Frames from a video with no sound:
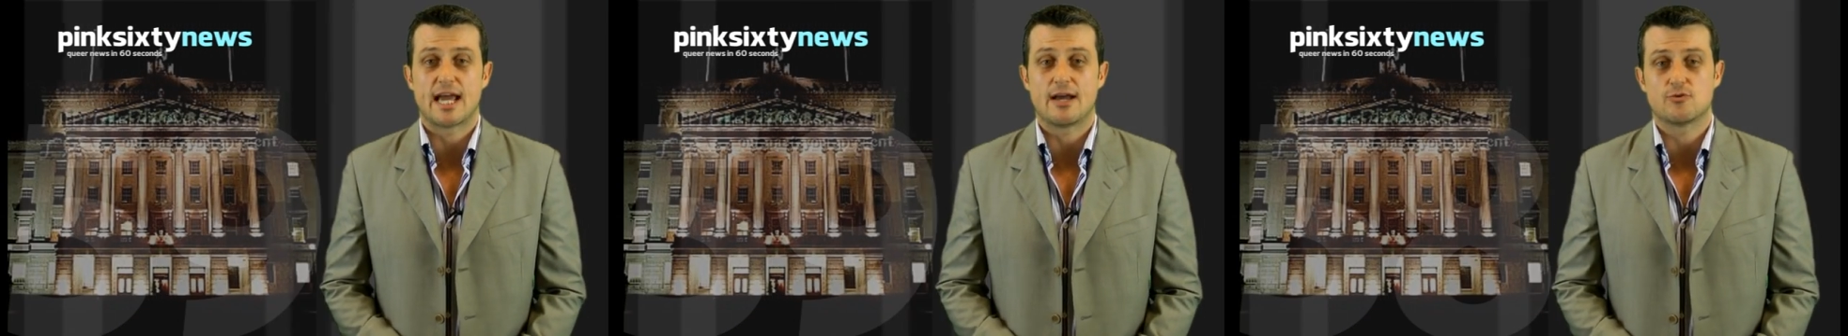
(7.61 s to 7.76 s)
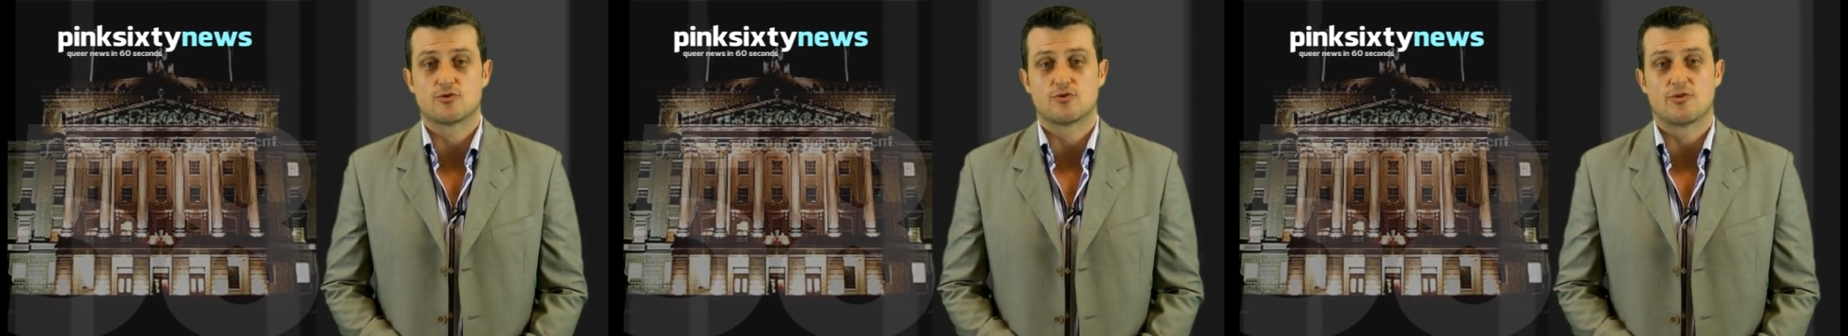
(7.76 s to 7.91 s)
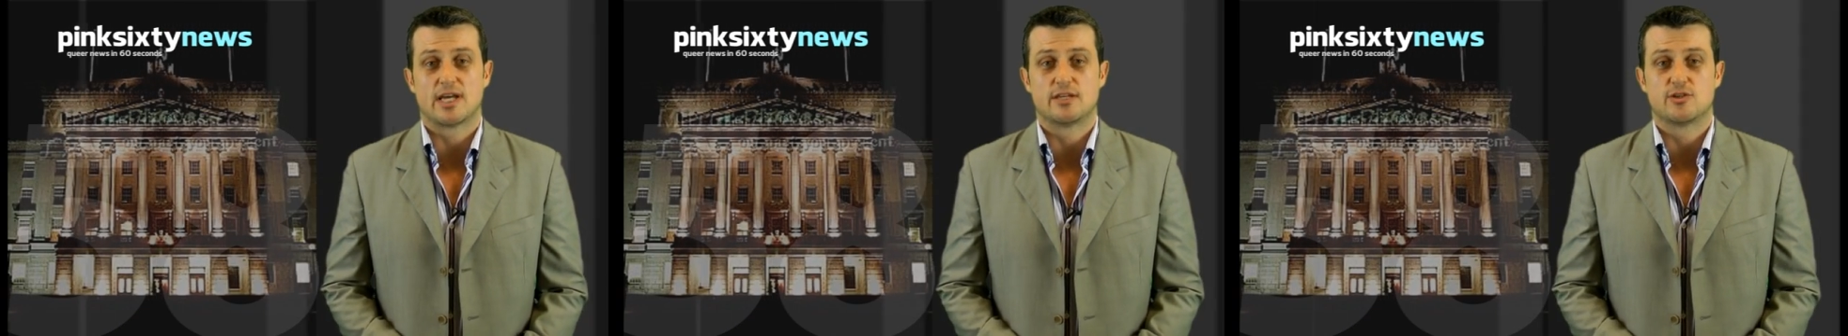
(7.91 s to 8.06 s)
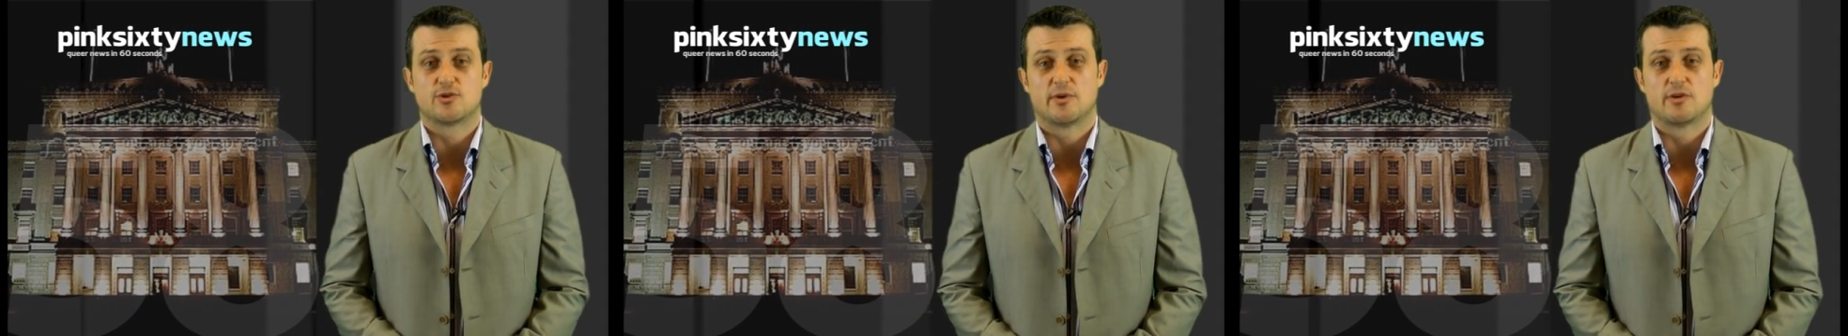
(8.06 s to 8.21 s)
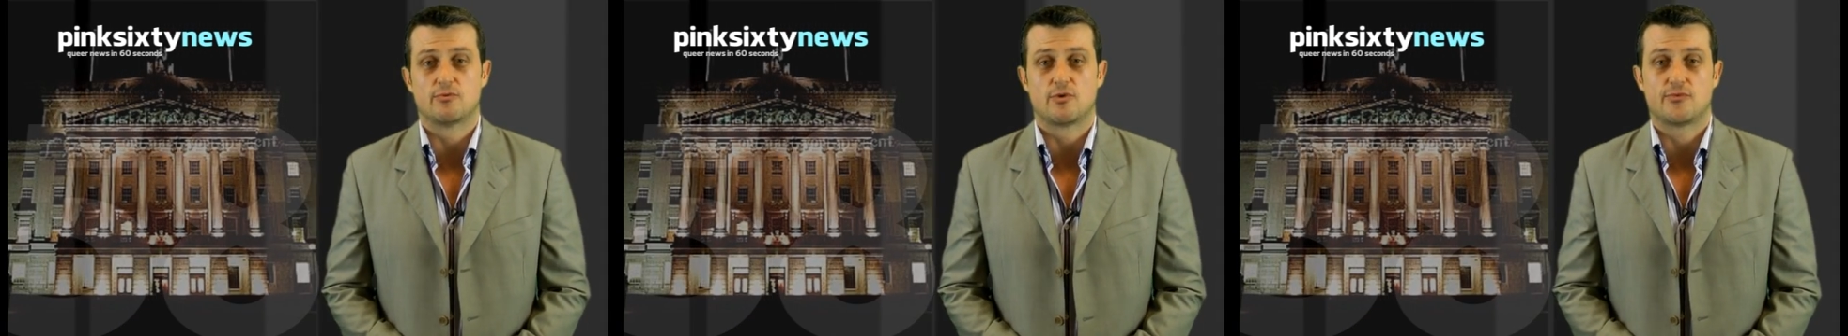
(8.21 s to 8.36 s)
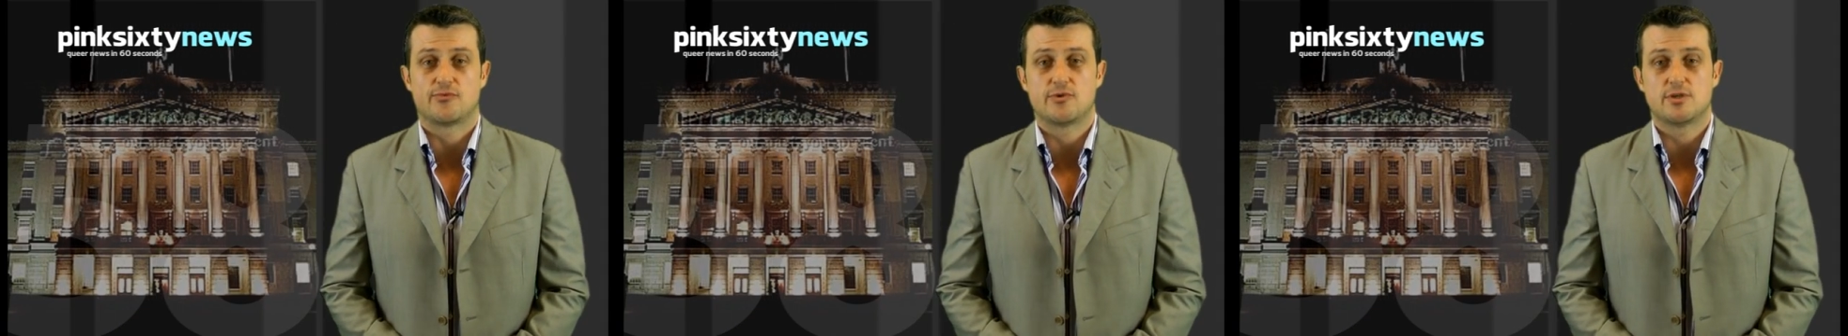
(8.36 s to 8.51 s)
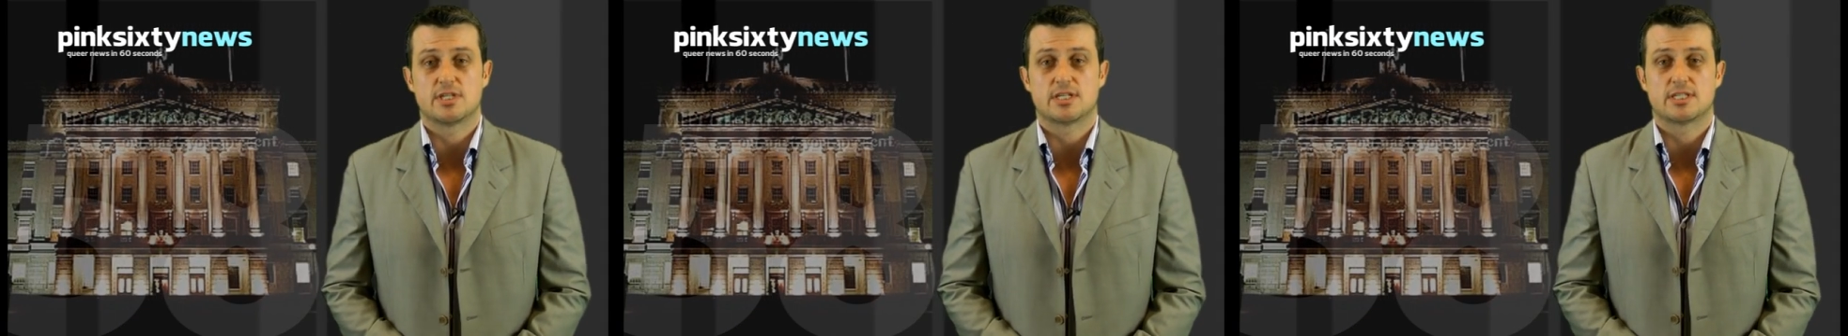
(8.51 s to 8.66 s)
outrage by
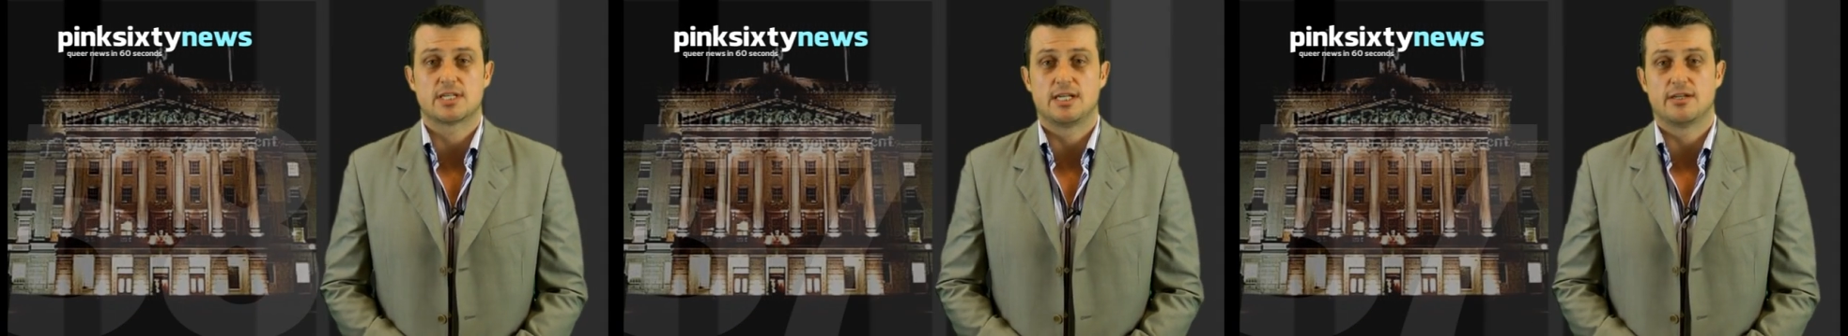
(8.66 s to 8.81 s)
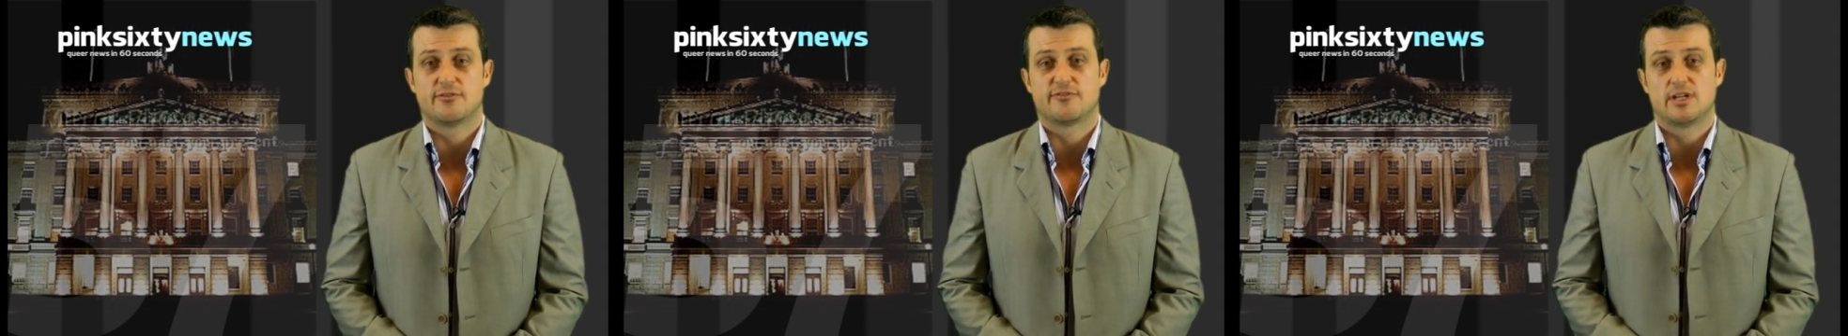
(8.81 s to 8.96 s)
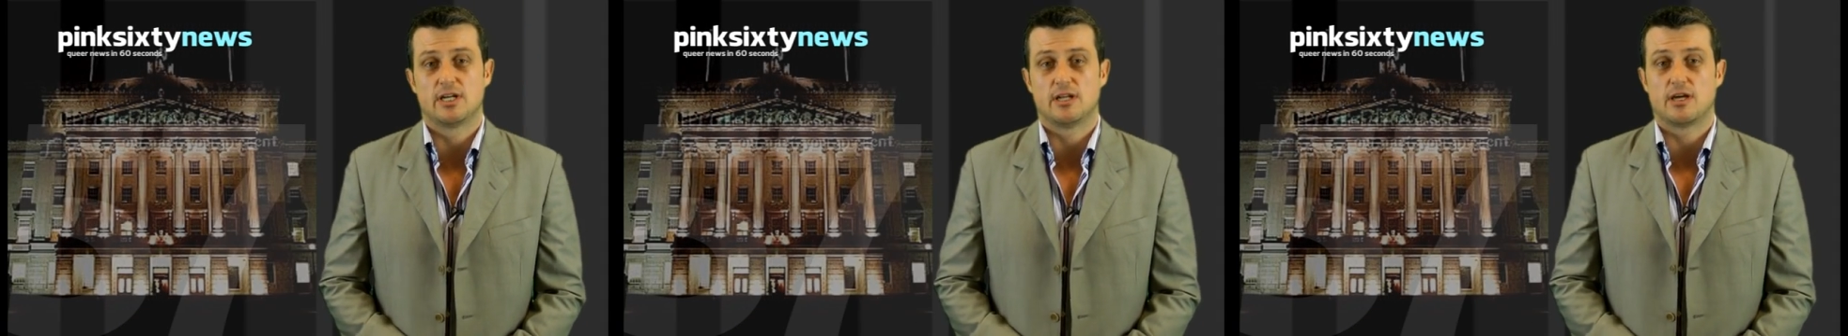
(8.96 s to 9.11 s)
refusing to lift the